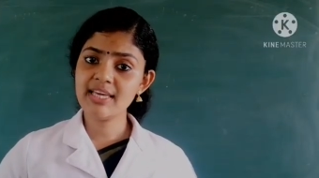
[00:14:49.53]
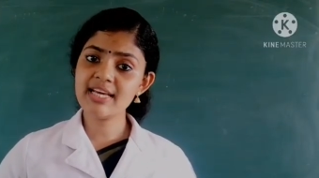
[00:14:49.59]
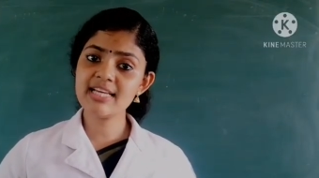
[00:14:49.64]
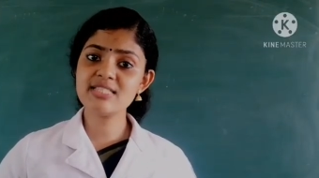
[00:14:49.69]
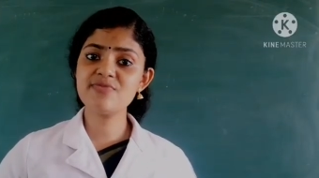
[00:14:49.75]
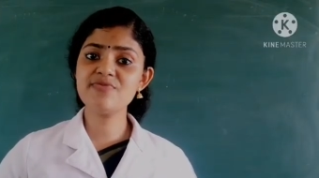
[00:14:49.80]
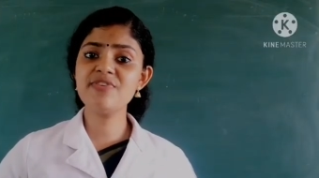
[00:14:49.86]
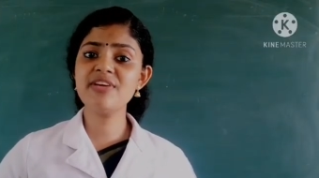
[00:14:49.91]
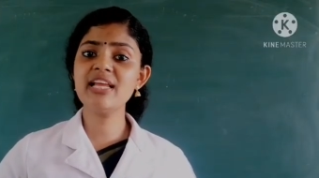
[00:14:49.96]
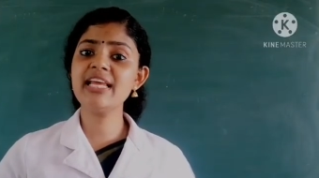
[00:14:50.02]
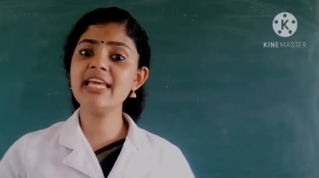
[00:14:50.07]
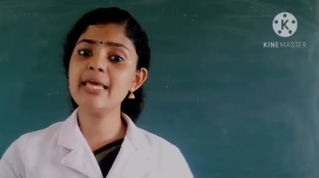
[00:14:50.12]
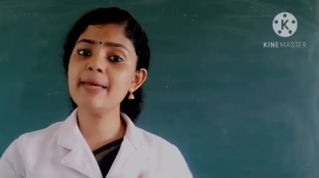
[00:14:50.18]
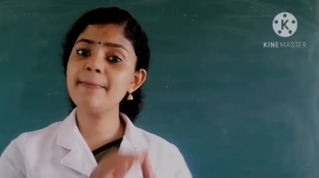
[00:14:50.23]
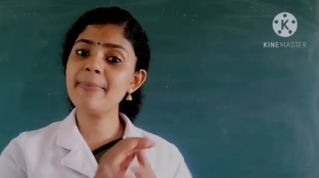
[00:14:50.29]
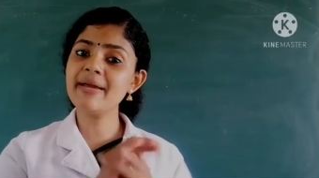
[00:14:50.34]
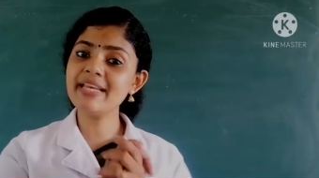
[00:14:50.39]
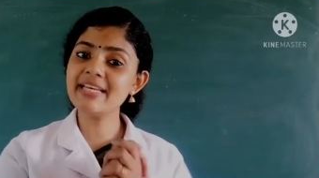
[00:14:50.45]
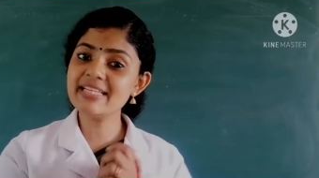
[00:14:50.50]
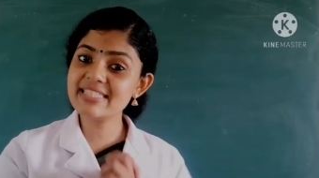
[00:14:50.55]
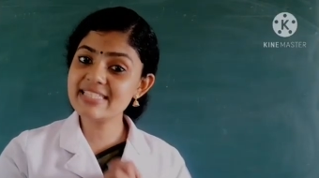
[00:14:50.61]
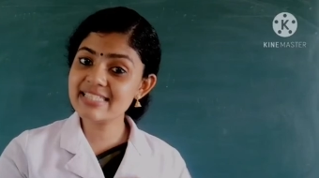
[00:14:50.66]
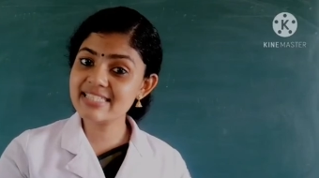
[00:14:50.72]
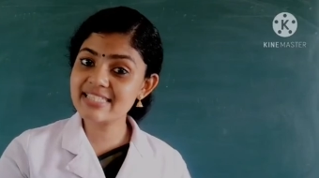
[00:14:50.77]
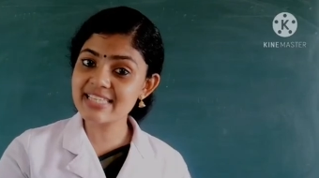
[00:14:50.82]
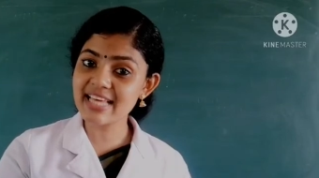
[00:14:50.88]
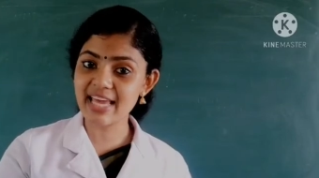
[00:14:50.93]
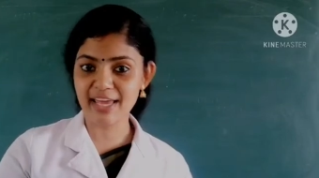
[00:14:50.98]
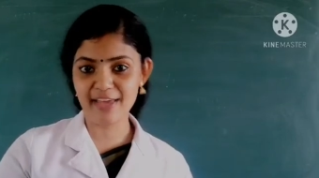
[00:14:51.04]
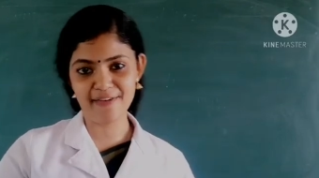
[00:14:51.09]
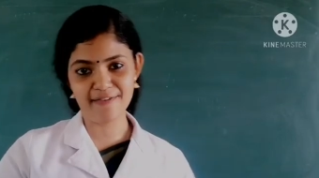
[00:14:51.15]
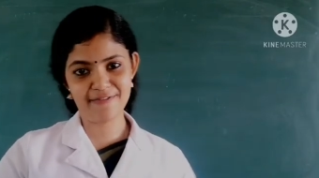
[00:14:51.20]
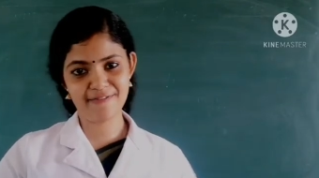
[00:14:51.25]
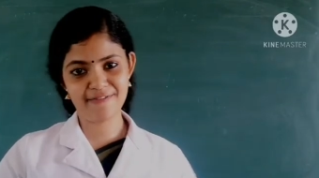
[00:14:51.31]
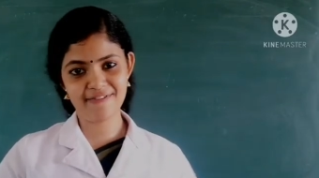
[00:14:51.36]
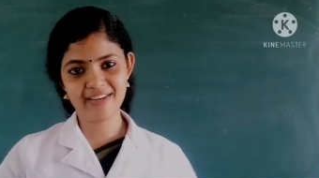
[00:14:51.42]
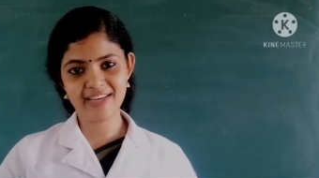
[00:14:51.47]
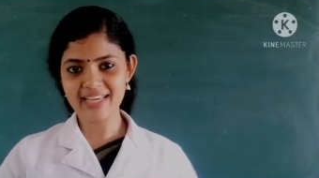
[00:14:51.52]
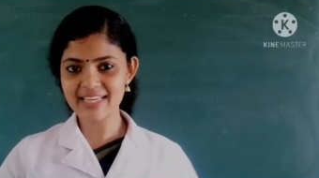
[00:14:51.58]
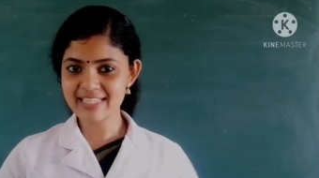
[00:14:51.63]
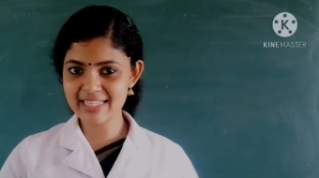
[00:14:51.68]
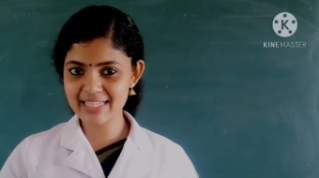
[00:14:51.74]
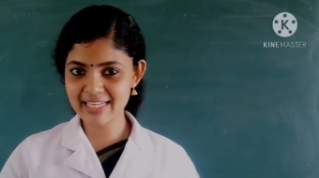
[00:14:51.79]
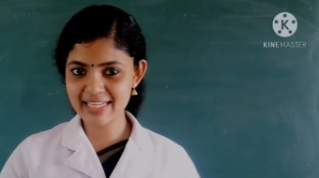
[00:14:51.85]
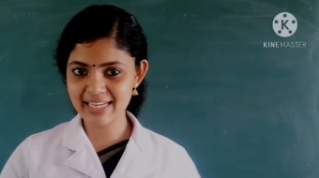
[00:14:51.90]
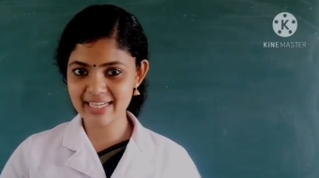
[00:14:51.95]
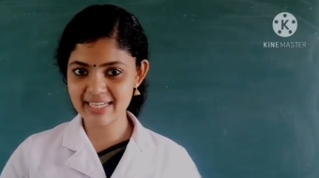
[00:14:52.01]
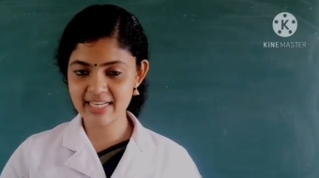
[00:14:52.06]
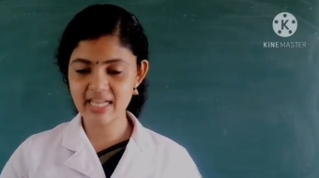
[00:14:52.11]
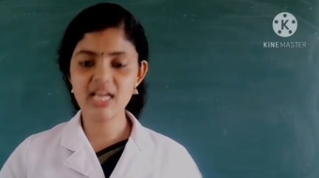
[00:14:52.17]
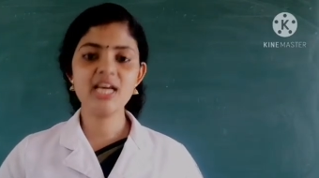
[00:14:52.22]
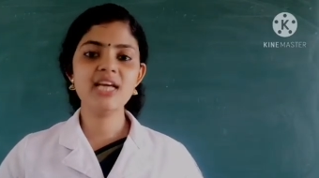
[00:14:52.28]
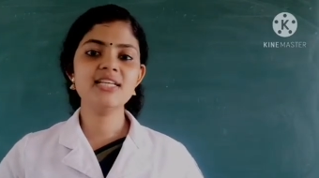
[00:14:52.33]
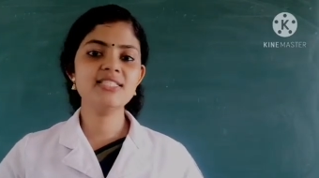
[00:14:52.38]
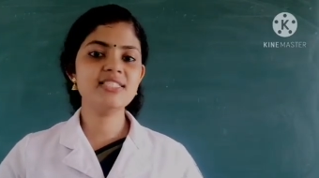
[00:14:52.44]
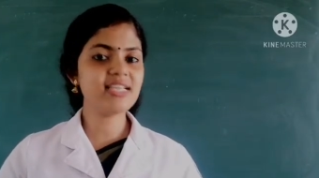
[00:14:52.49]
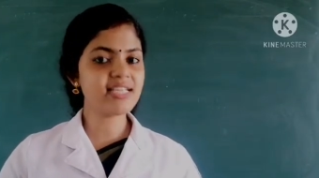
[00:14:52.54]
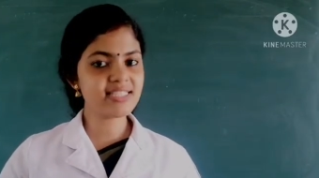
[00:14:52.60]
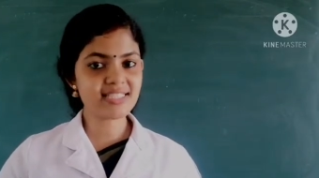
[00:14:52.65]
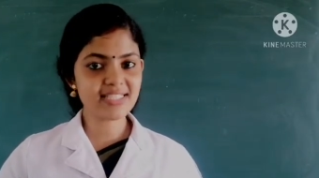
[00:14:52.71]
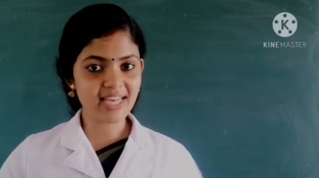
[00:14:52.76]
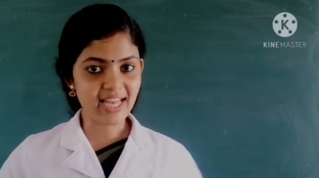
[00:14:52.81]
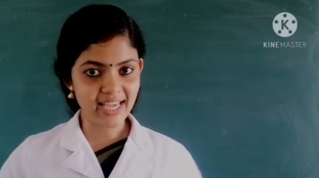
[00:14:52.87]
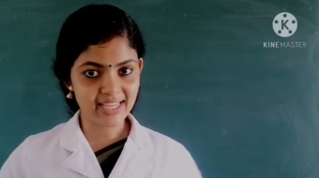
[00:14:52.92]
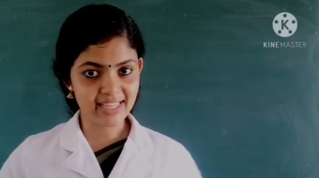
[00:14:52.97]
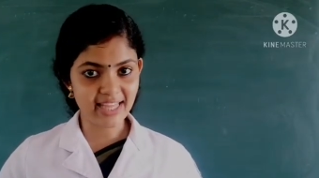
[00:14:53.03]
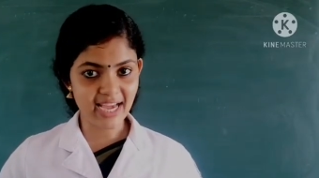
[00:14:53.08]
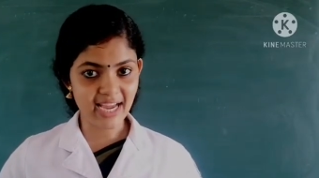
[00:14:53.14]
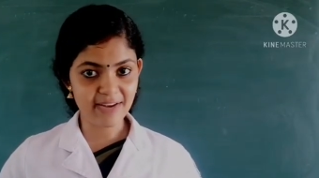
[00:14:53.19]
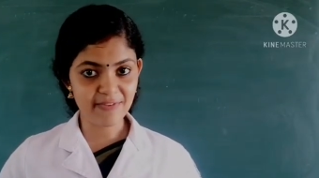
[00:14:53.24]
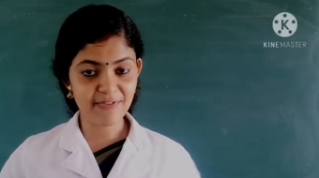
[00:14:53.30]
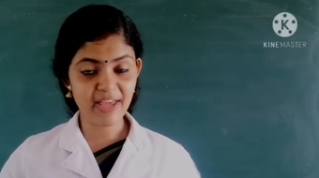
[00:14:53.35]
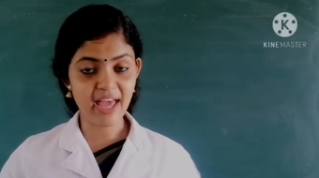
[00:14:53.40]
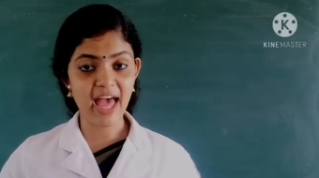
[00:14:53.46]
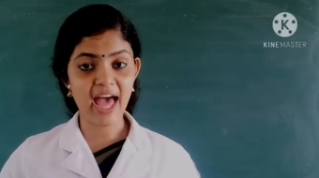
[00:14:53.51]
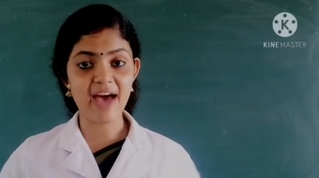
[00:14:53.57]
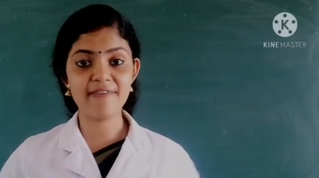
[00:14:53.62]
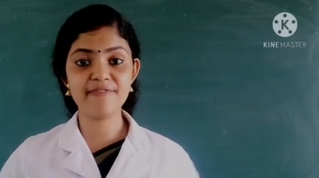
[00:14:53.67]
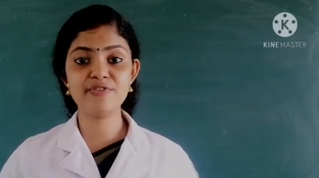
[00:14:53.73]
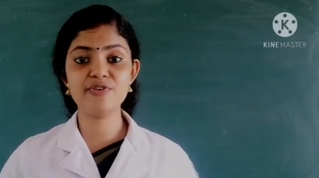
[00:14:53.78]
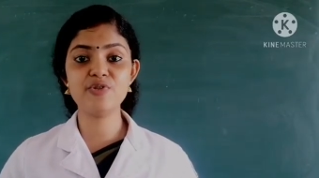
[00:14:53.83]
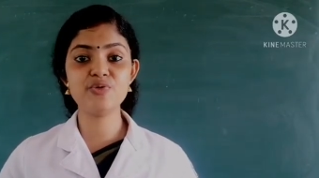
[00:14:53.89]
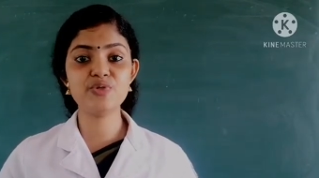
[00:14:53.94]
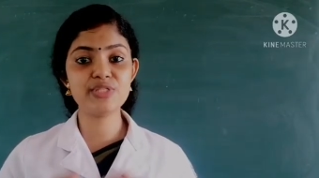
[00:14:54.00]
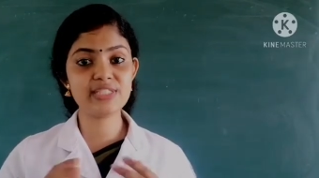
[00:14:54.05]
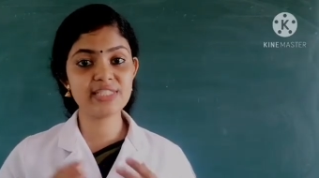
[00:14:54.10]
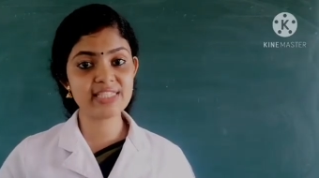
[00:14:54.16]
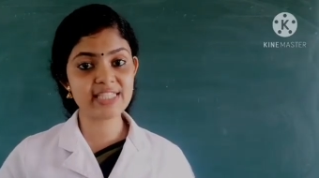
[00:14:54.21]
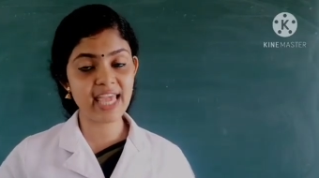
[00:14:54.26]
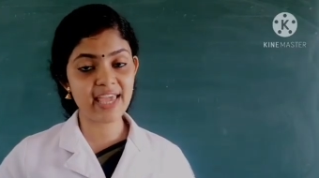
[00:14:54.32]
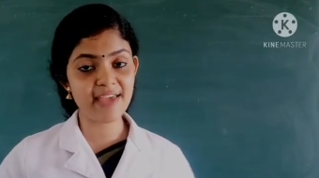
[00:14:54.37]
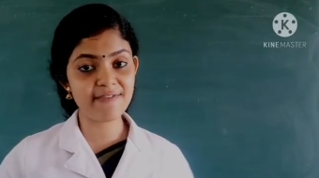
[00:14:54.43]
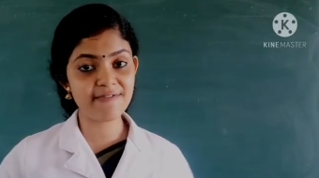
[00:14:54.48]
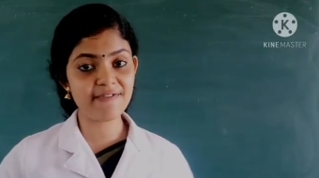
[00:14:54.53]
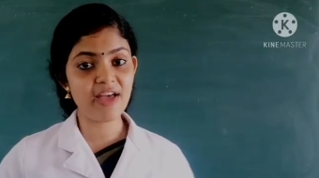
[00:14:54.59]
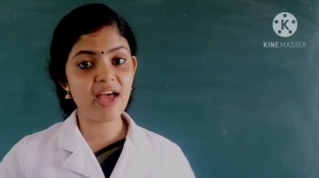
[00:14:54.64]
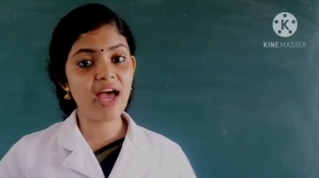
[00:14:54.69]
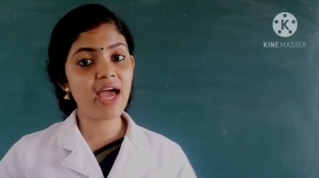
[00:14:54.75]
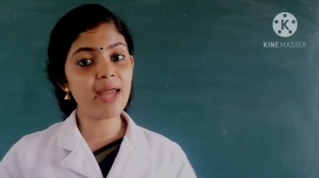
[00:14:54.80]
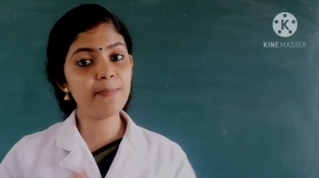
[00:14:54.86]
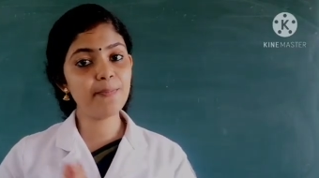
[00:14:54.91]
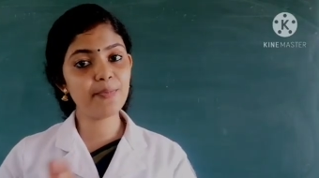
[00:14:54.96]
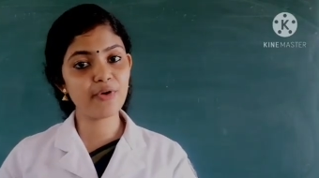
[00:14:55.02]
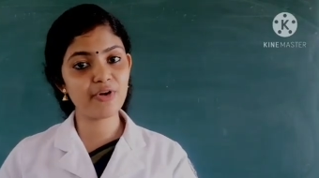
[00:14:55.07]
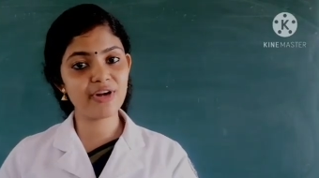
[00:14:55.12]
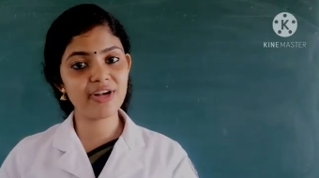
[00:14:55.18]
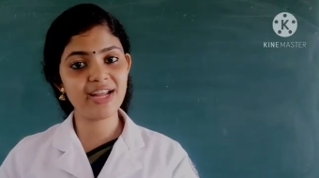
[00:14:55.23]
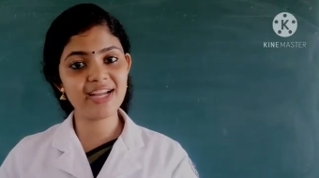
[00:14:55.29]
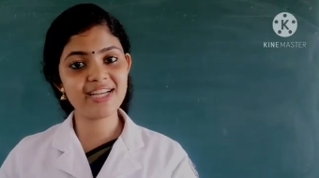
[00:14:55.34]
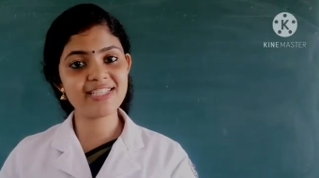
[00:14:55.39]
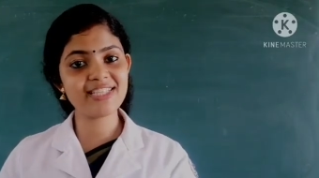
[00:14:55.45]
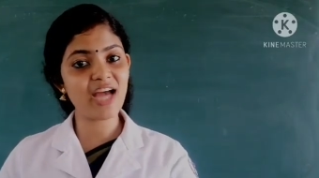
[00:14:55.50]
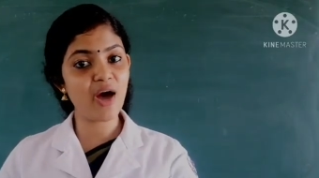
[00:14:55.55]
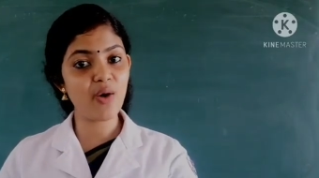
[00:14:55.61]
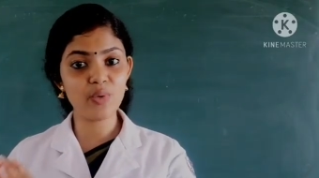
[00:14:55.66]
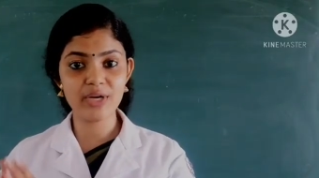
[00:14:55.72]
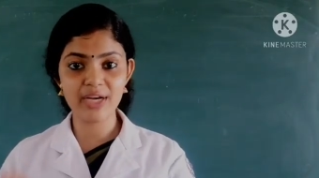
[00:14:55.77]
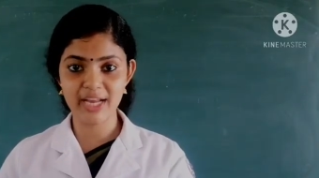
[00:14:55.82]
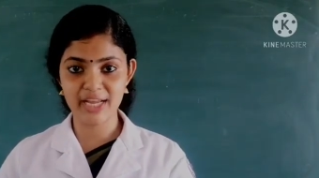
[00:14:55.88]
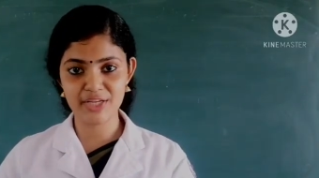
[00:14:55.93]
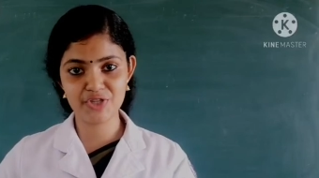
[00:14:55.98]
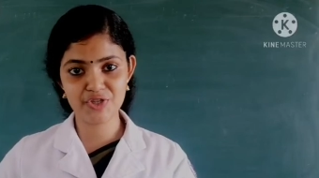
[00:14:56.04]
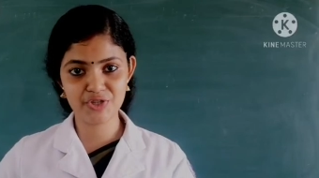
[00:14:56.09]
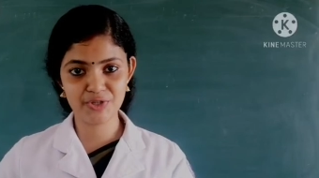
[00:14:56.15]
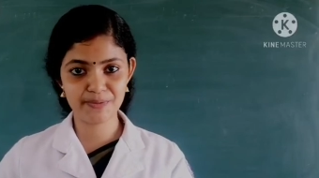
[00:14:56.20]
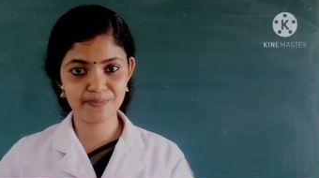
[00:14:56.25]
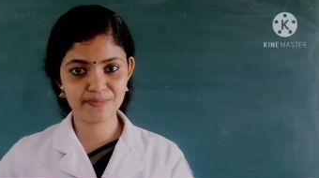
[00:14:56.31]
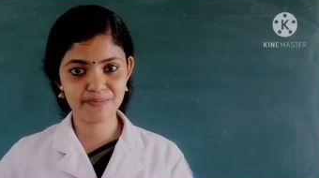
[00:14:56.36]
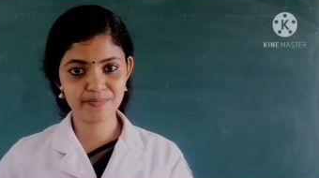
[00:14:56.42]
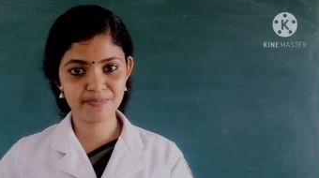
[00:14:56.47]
Yes, we'll keep it safe, isn't it? Just like that, we have to save and protect our nature.